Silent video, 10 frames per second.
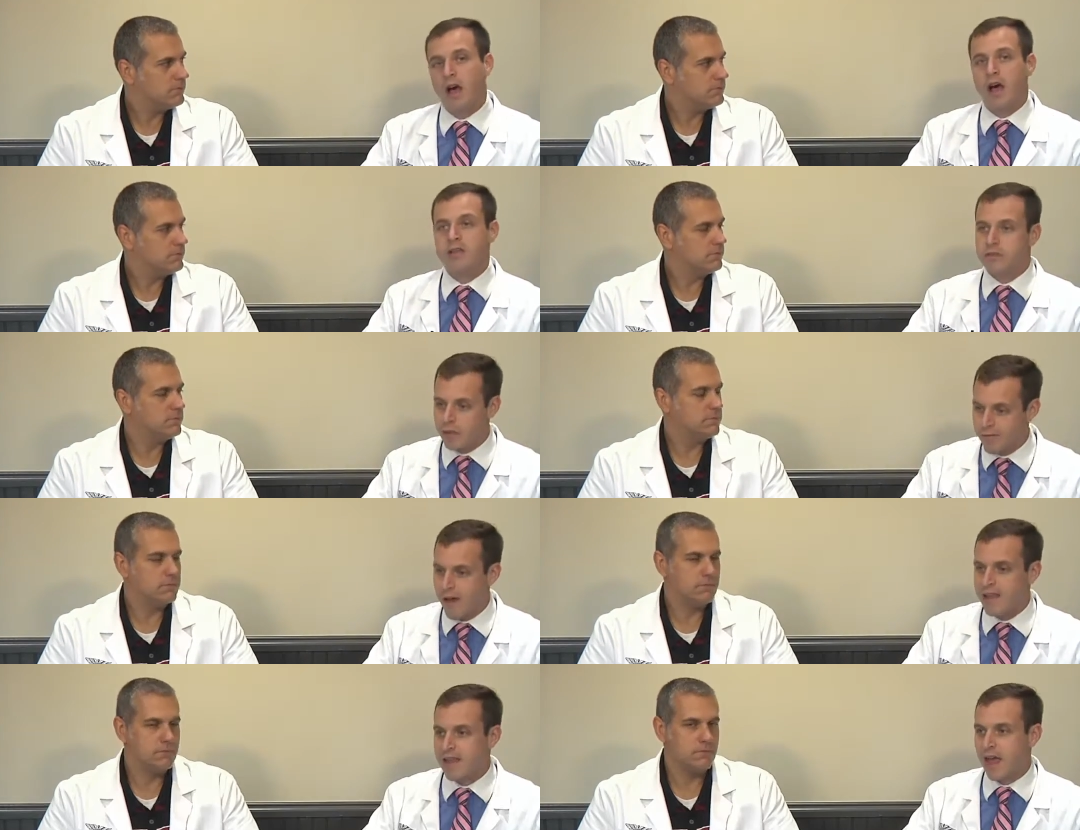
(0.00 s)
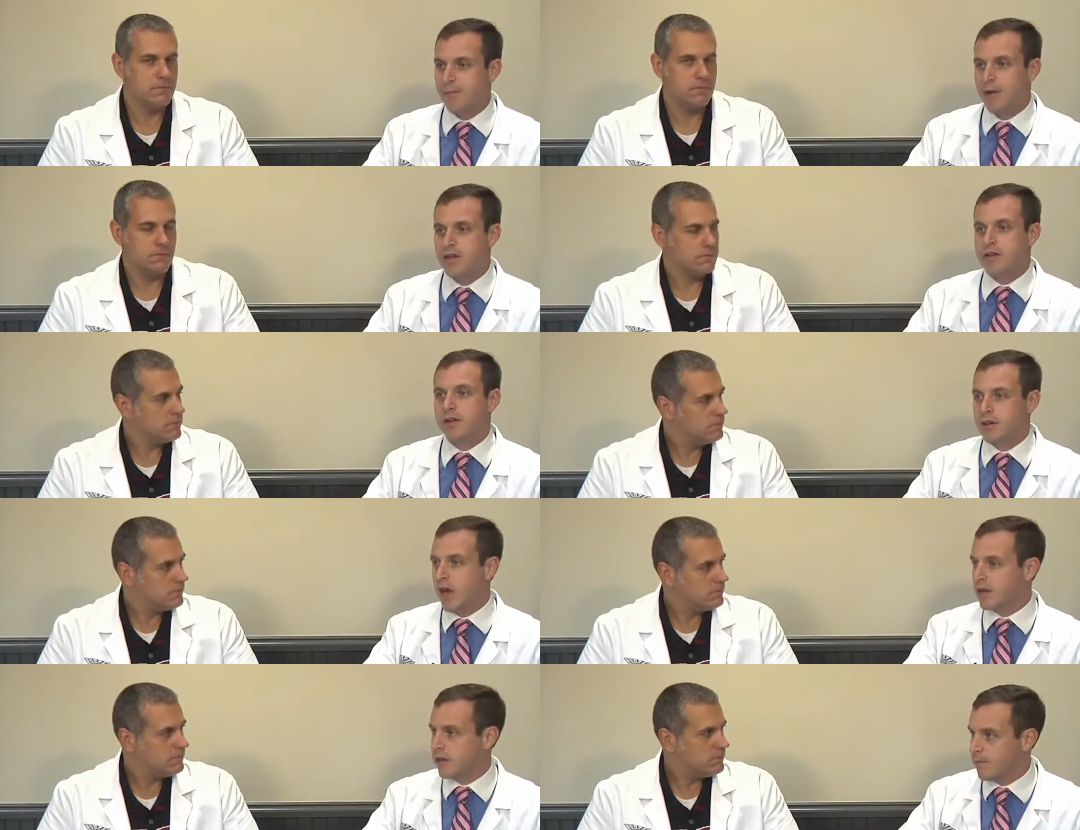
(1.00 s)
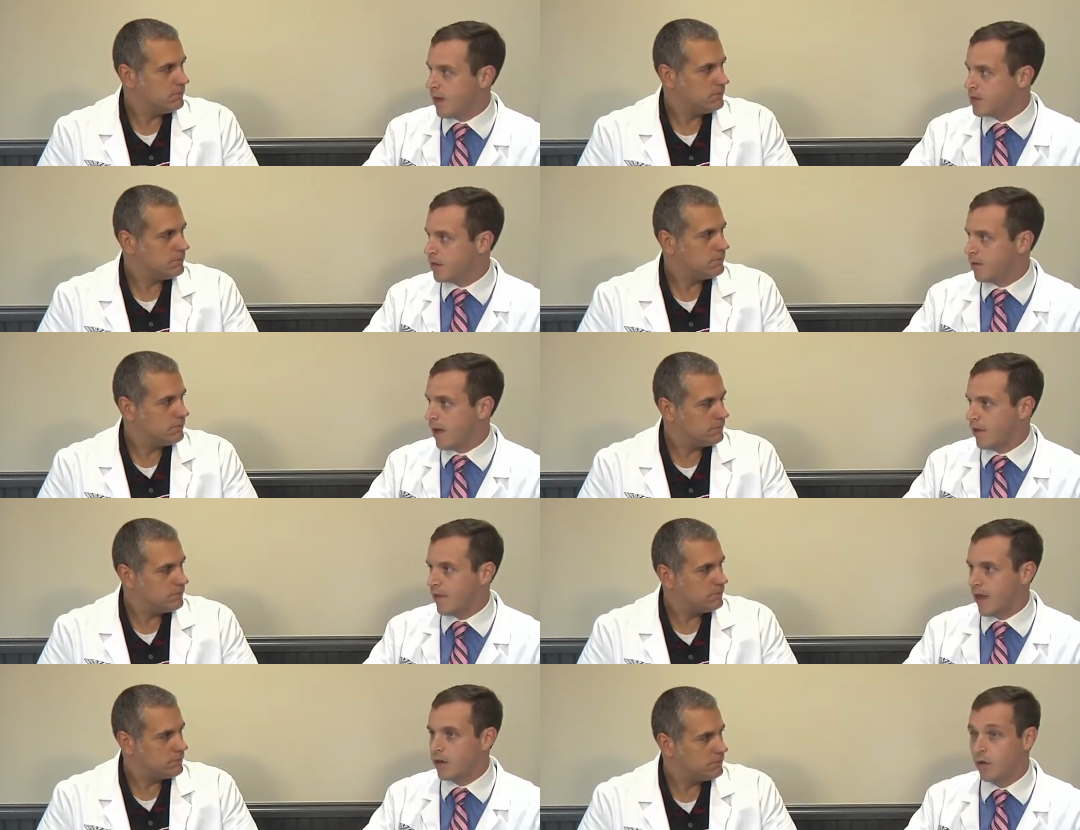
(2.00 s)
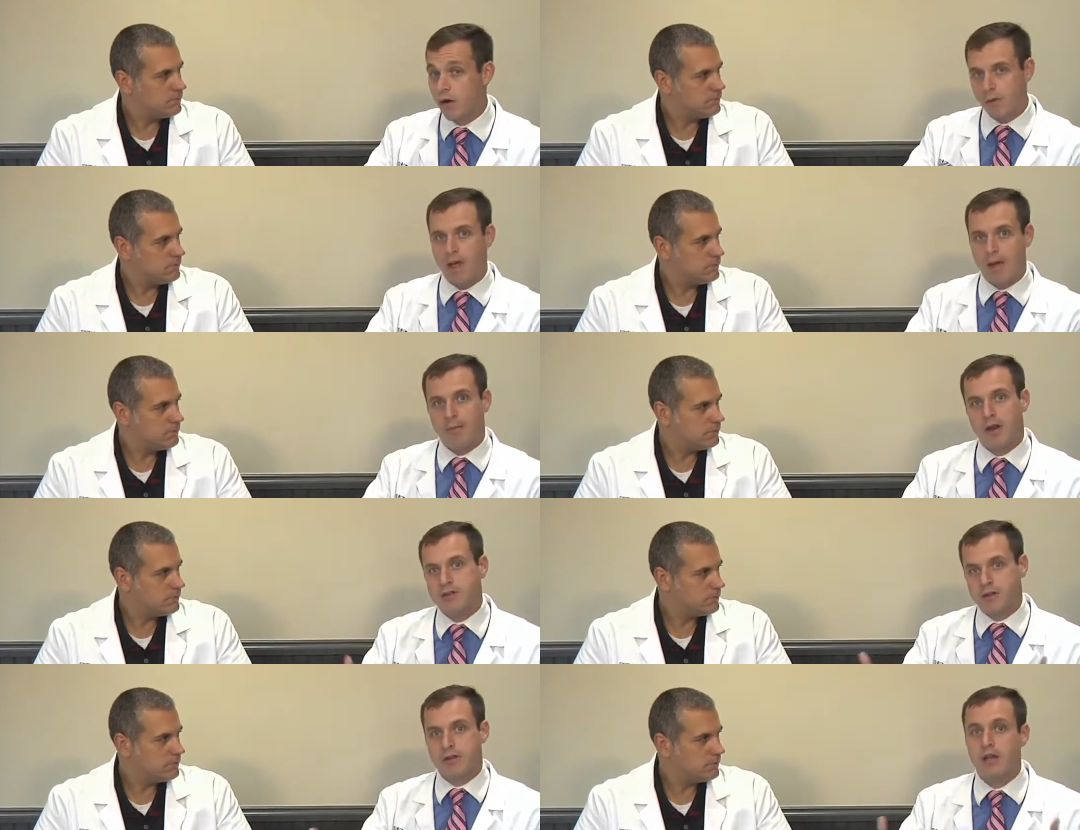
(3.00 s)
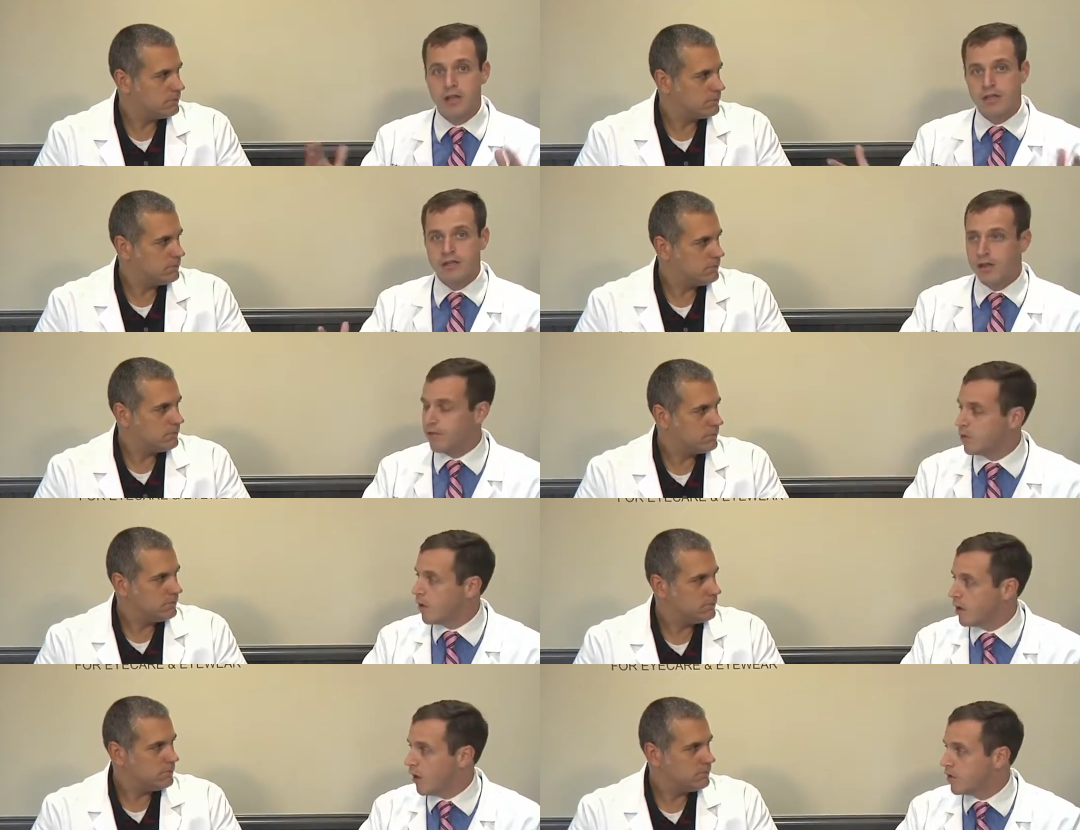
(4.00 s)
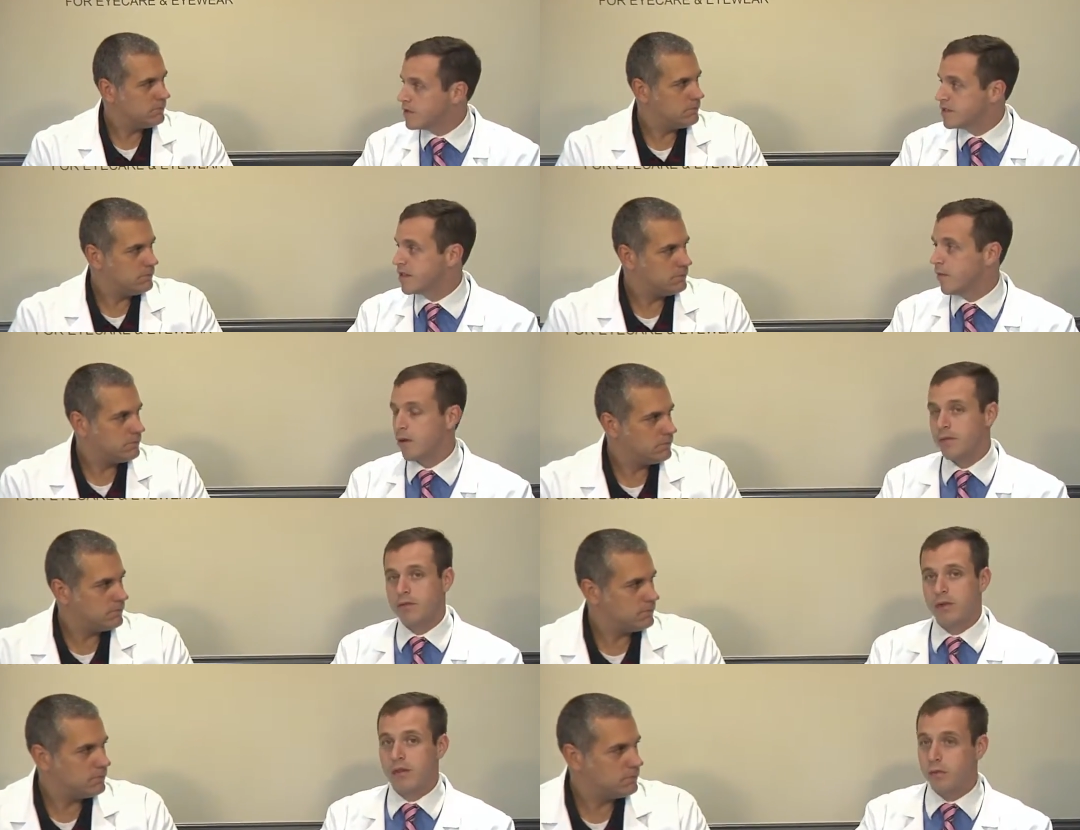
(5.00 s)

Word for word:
Speaker 1: Uh, so we find the eye pressure and talk to the patient about that. Normal eye pressure, just so everyone knows, is somewhere between